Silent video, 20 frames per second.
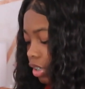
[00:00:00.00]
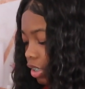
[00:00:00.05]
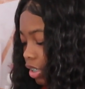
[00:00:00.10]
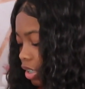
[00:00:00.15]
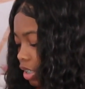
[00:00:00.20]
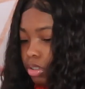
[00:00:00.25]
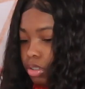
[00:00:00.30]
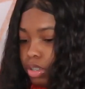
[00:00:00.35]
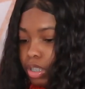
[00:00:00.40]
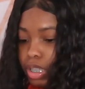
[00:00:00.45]

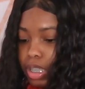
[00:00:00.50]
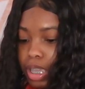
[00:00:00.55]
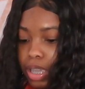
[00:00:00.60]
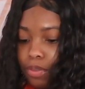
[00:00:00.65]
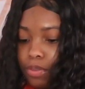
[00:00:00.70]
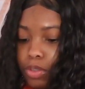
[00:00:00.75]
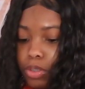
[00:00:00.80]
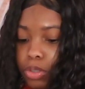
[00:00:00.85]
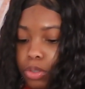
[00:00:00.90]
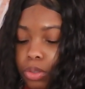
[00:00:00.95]
So they
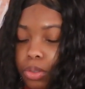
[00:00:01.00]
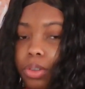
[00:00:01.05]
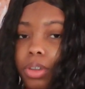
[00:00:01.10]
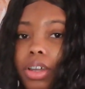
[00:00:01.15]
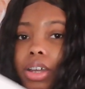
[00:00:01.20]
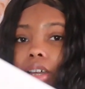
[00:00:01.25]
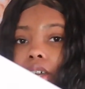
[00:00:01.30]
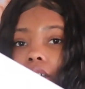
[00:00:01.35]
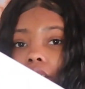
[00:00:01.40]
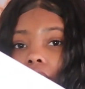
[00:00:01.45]
give you
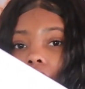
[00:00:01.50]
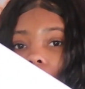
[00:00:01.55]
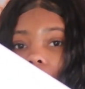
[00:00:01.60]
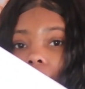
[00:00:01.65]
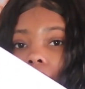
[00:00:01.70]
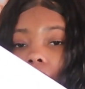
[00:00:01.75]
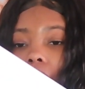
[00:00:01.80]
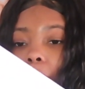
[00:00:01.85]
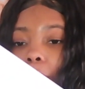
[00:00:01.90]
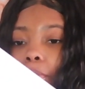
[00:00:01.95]
a
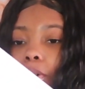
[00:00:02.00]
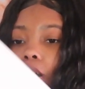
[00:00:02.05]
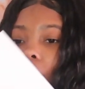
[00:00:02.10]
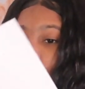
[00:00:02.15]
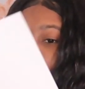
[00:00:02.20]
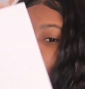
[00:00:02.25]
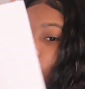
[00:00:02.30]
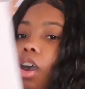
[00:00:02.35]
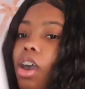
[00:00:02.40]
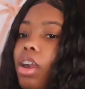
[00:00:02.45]
sample
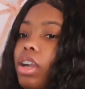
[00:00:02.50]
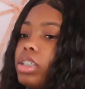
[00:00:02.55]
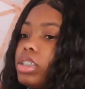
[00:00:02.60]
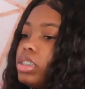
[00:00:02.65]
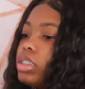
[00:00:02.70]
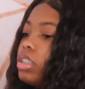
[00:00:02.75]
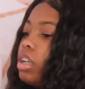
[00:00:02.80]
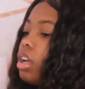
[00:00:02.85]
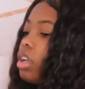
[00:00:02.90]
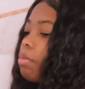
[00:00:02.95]
of
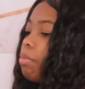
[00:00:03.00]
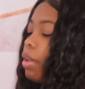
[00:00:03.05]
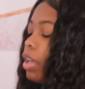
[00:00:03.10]
cardstock